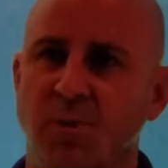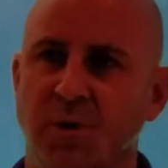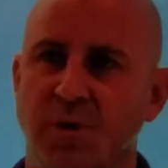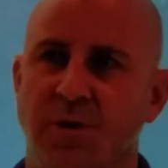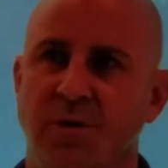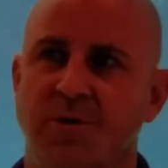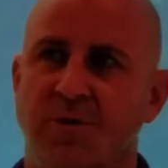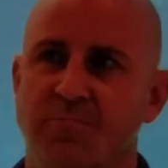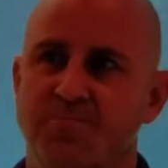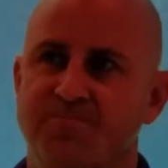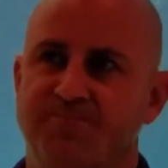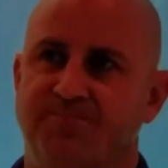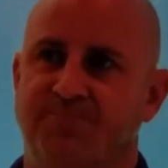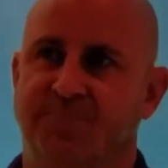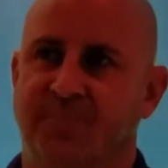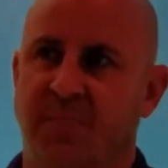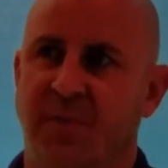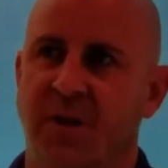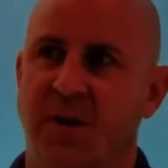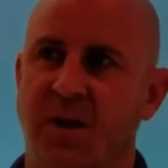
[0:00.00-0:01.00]
real
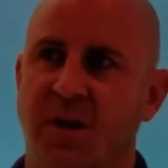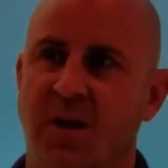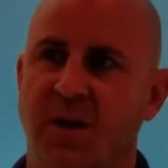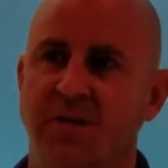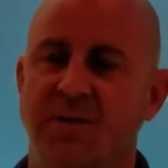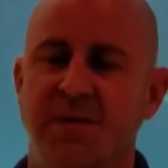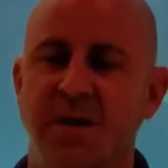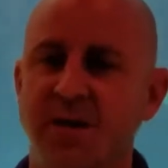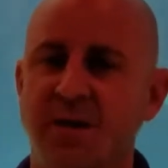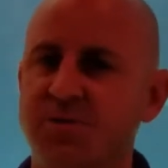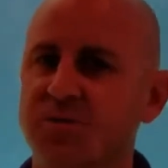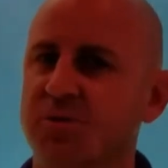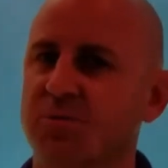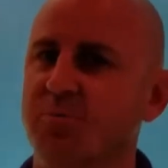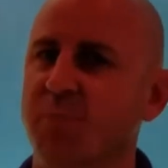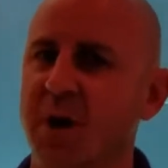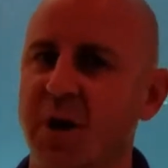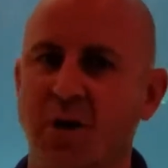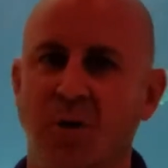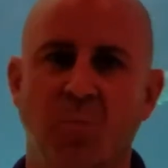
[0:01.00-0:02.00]

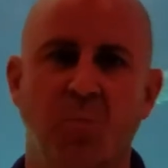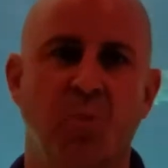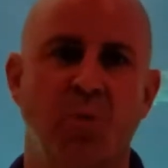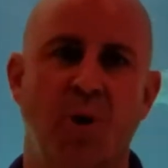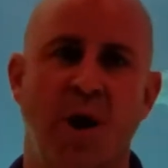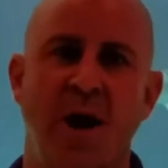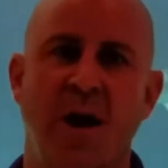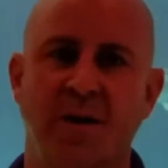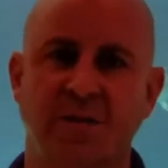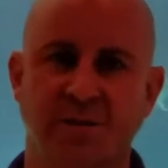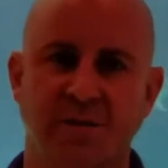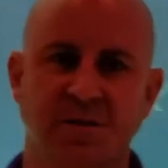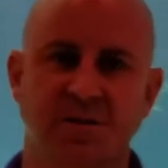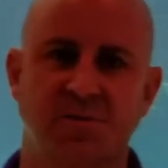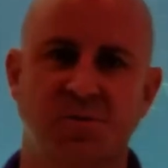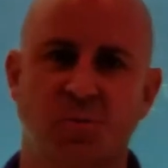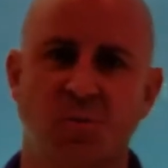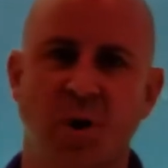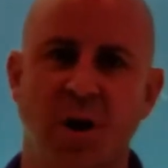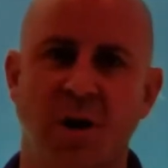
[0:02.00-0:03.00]
detrimental
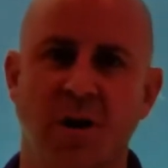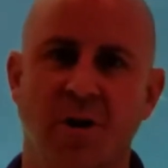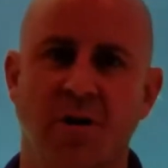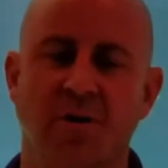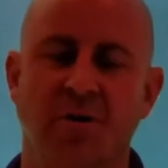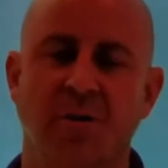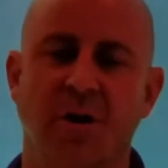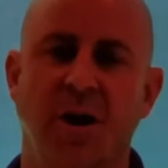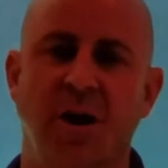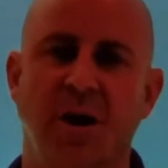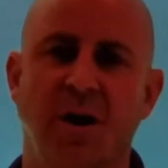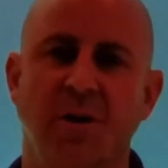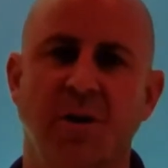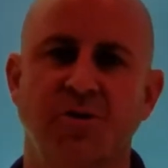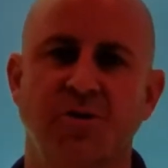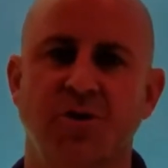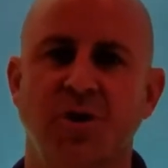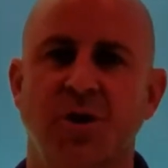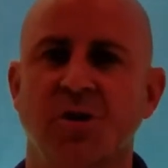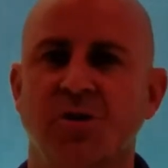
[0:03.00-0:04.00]
practice where
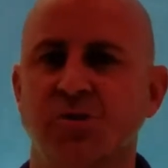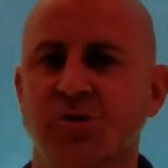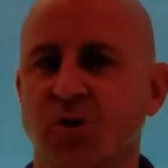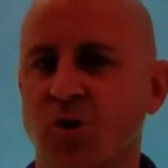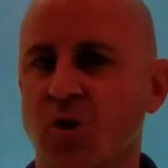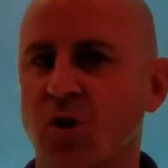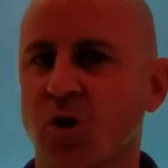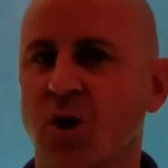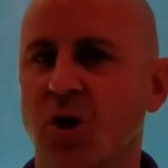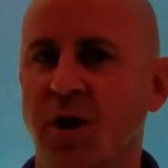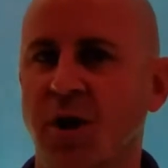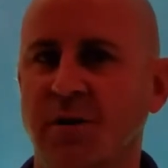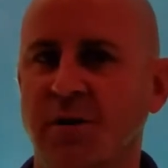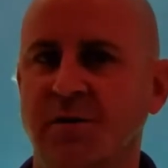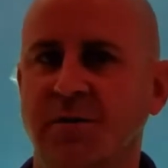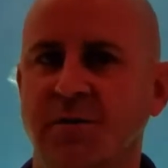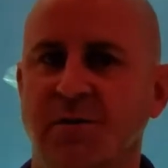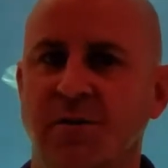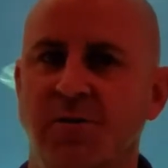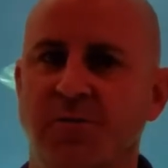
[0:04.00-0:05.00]
sharks are caught,
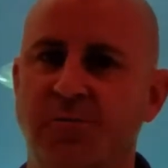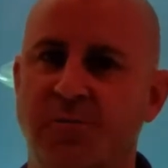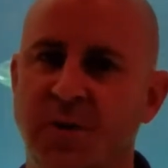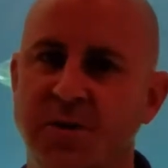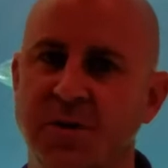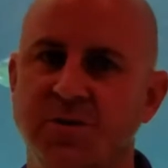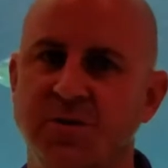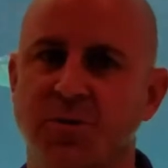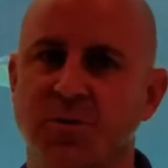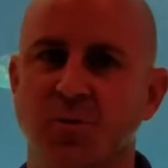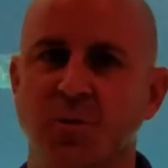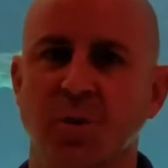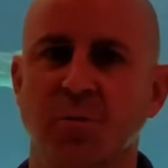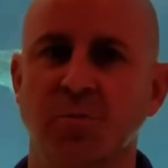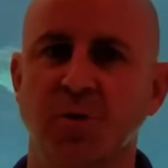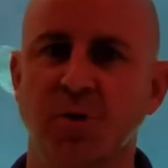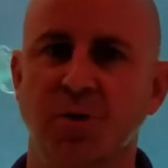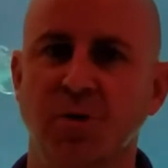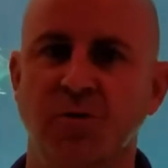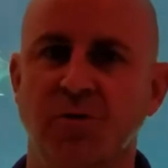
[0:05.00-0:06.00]
their fins are
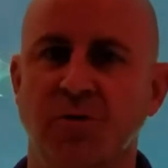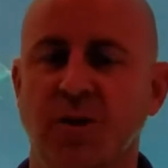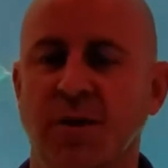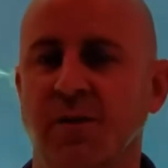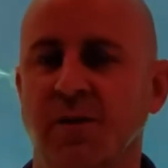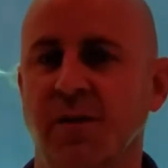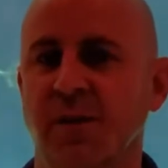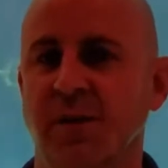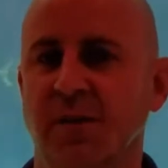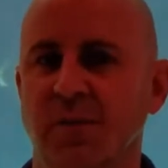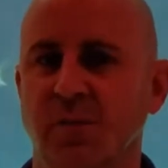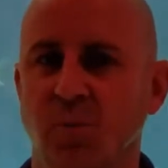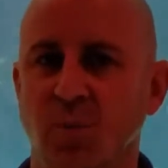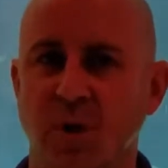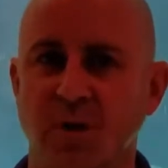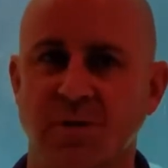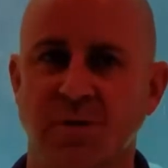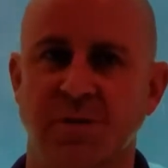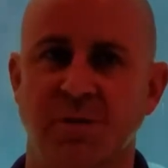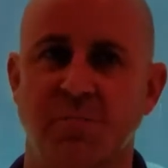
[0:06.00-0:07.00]
removed, and then the
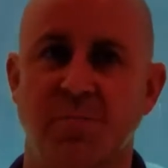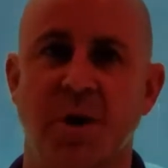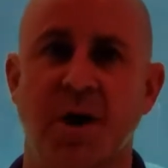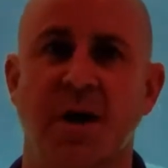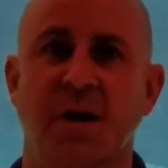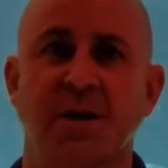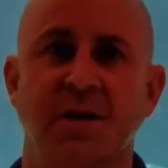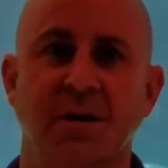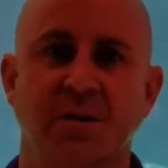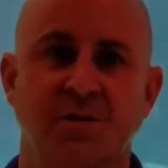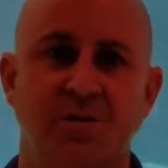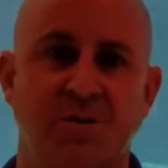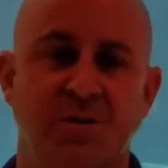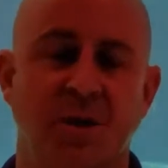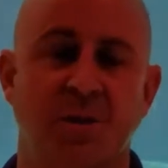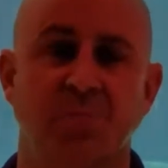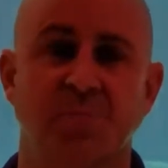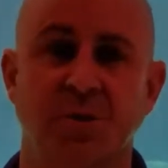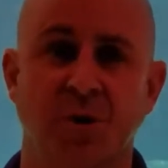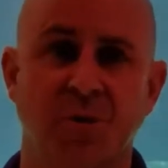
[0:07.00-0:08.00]
rest of the body is
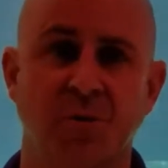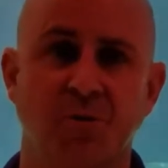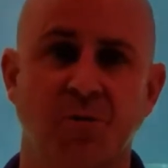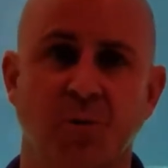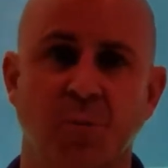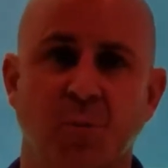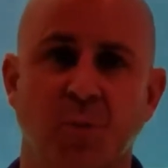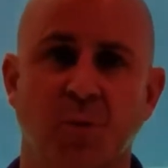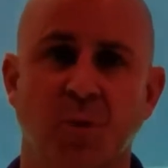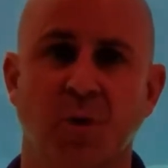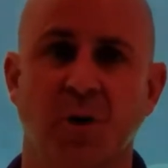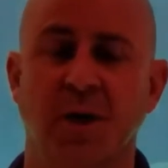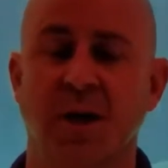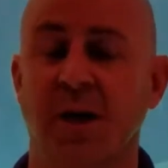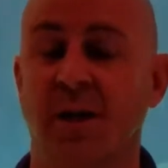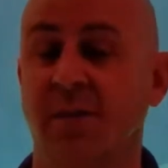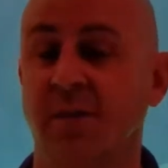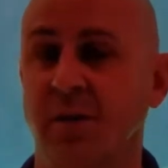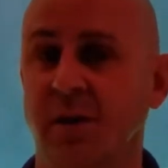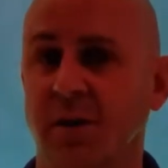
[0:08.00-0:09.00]
dumped overboard.
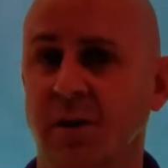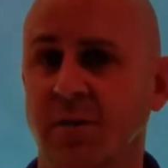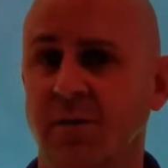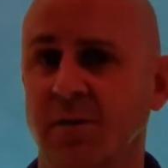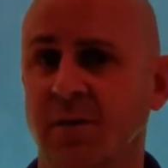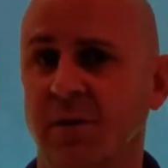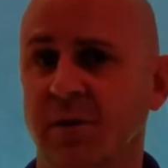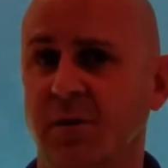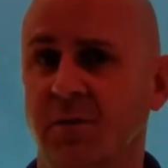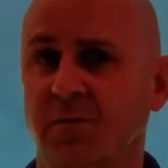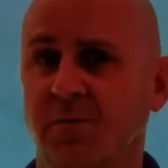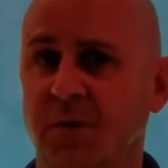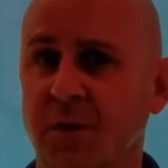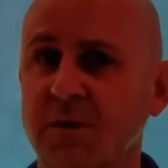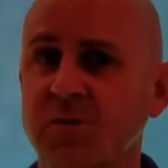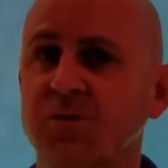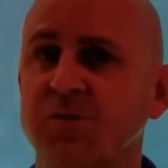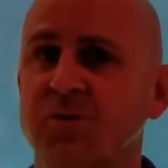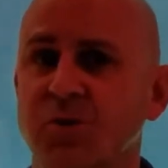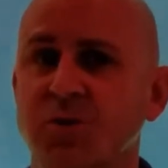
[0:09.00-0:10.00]
And the
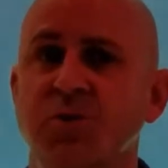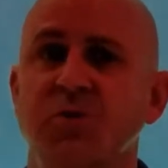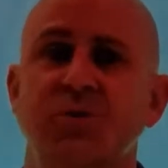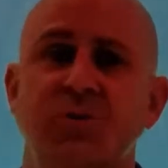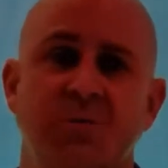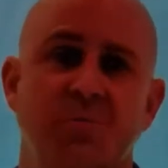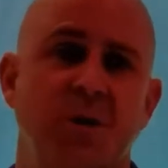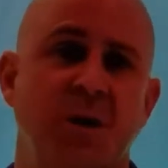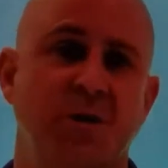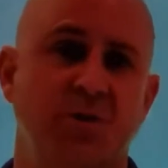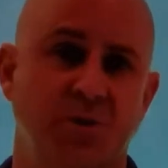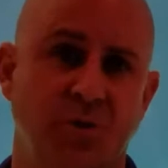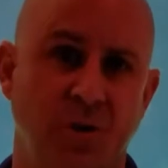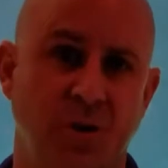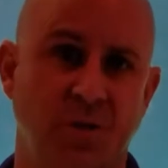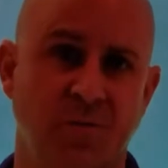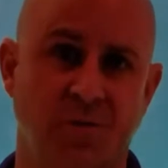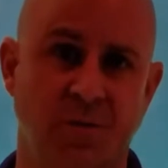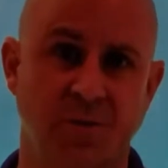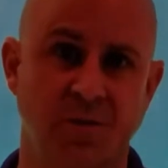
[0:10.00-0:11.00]
fins are used to make
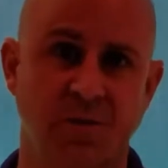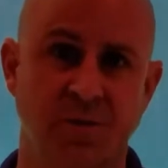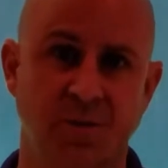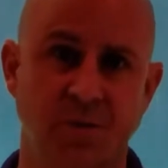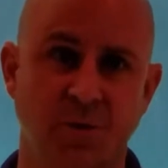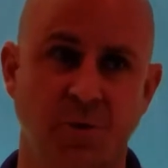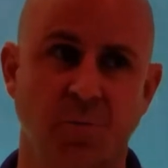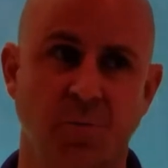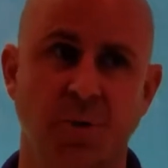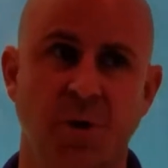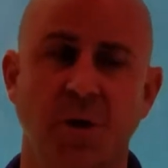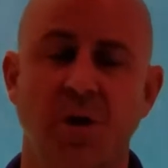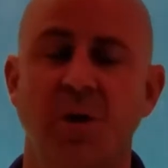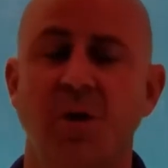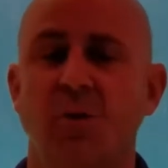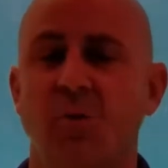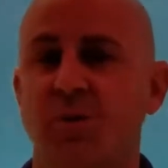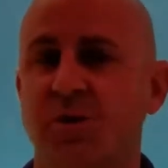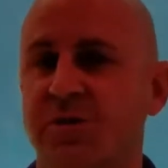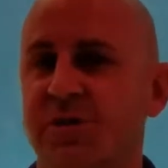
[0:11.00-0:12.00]
shark fin soup,
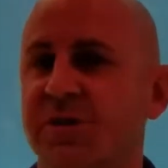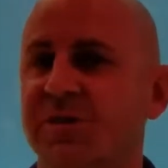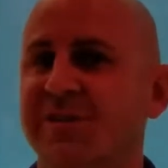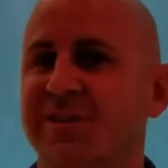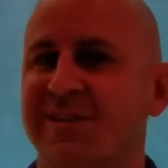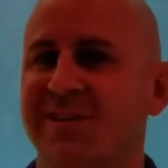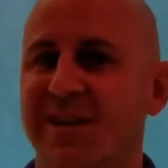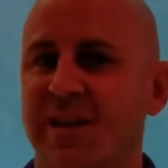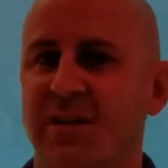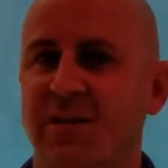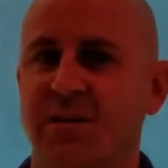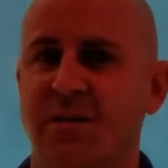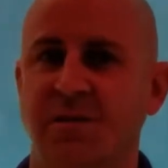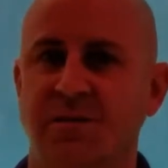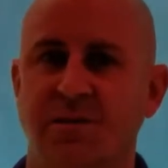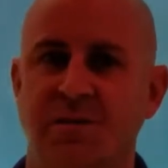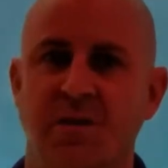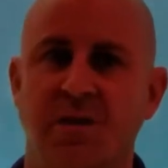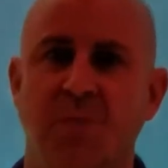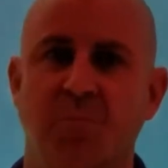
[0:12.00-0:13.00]
which is a
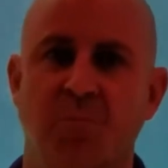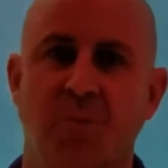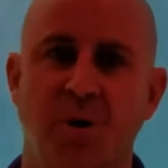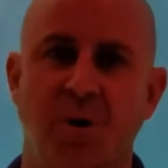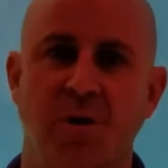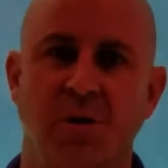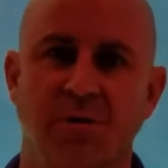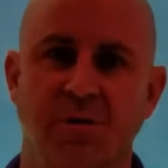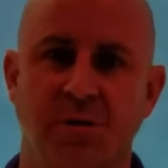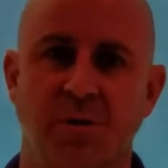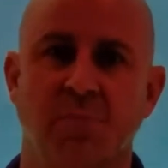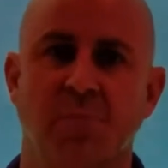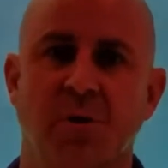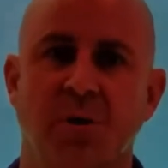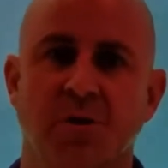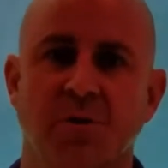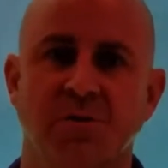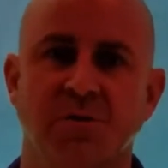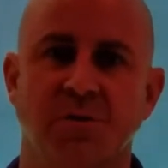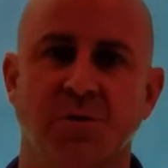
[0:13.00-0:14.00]
delicacy in some
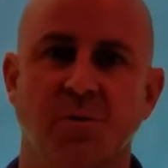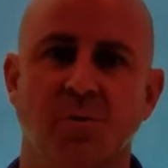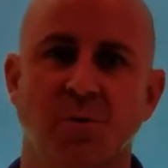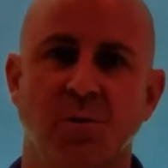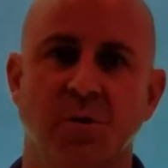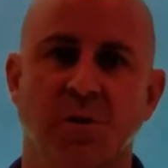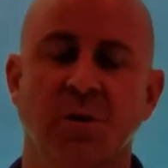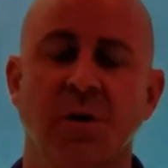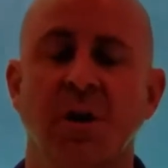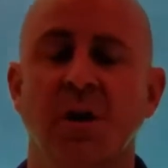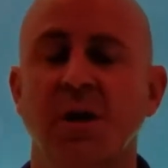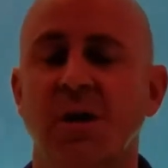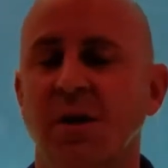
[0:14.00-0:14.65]
parts of the world.